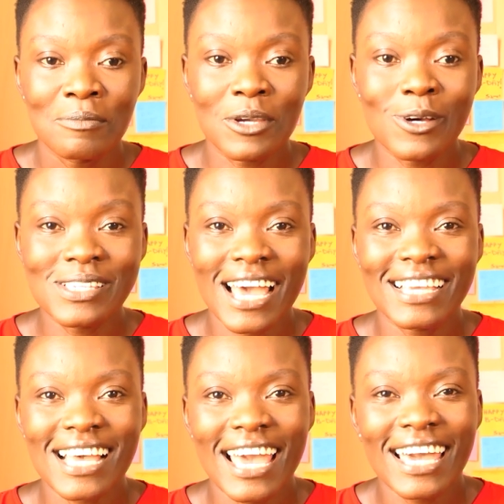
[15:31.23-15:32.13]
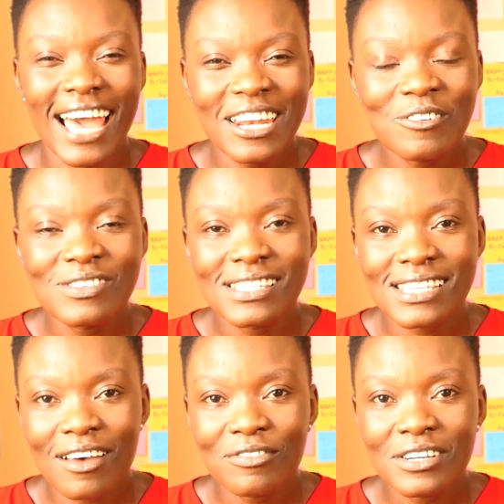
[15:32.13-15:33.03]
because I kind of
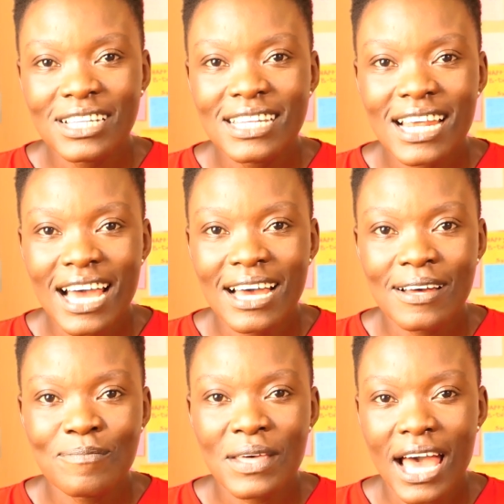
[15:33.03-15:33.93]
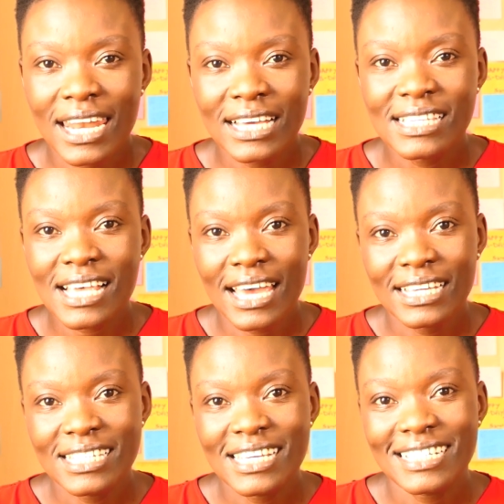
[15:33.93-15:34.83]
suffered an
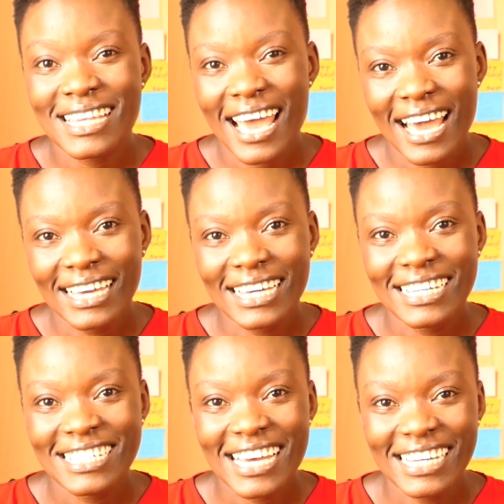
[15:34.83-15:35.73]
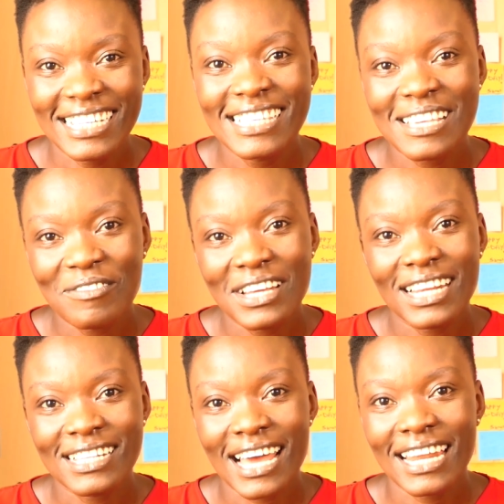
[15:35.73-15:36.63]
anxiety attack. I did suffer
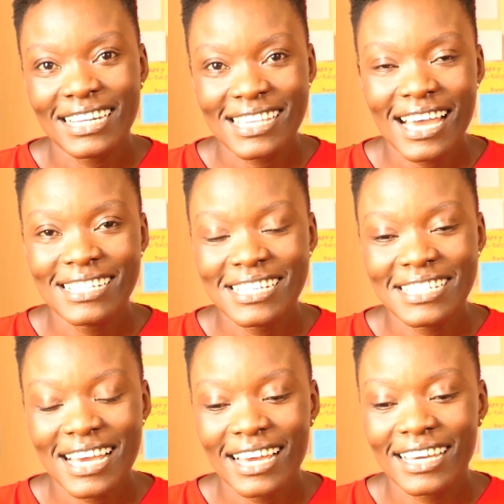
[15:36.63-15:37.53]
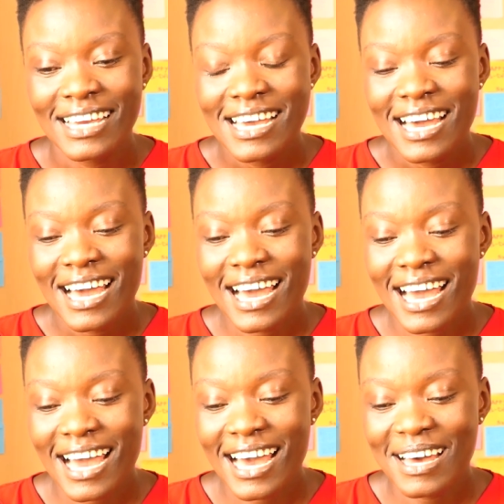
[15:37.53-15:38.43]
an anxiety attack,
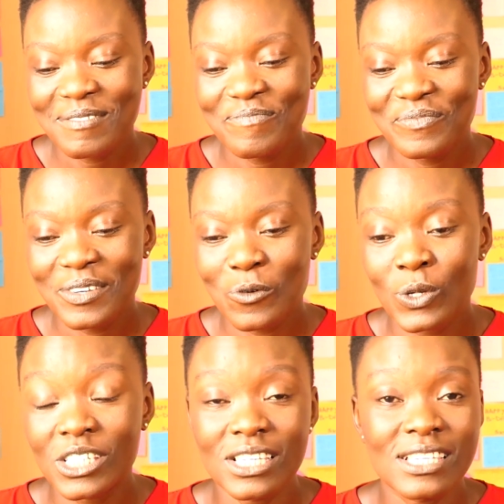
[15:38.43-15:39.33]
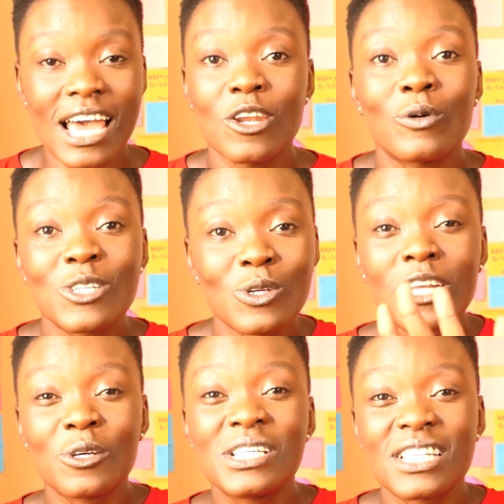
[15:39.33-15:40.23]
which is, I don't want to
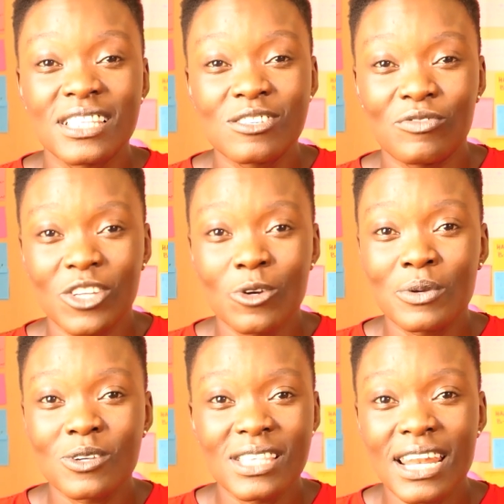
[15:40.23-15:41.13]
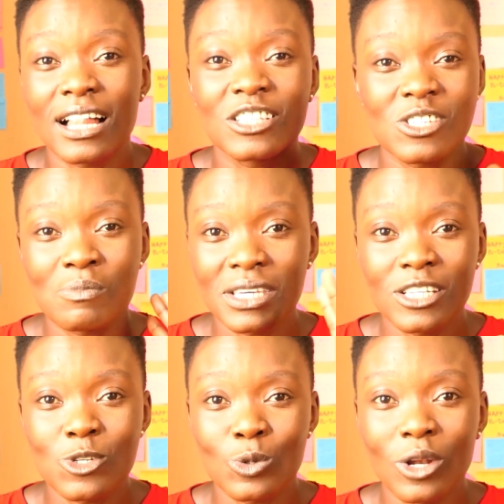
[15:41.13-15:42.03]
include it in this video because then I'll just make
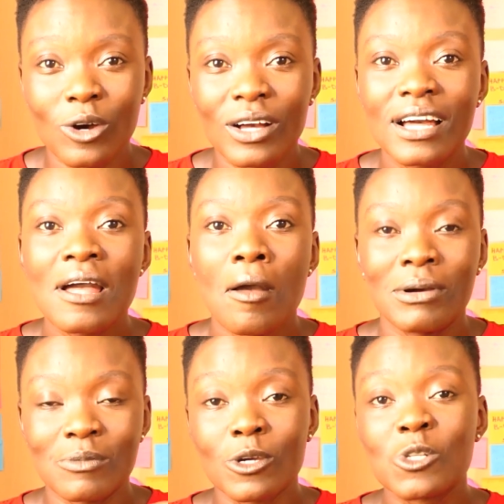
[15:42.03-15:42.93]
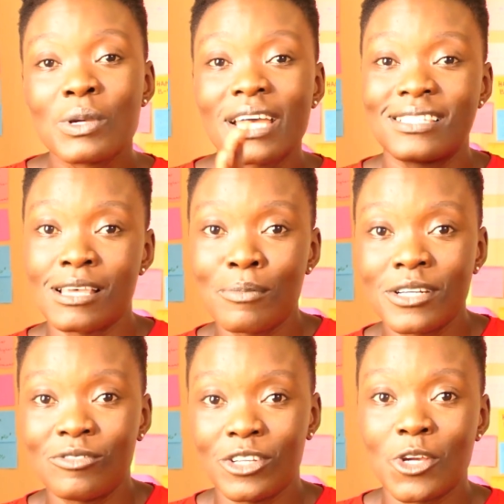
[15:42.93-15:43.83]
it too long, but I'm going to make a
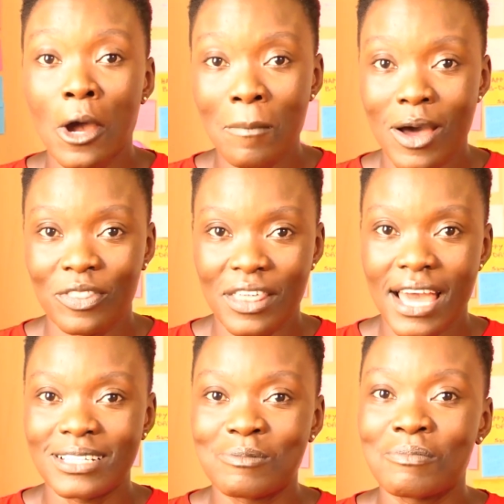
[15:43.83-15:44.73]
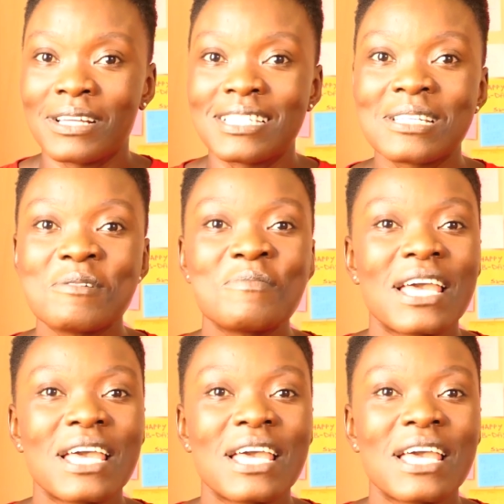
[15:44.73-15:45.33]
separate video about that. But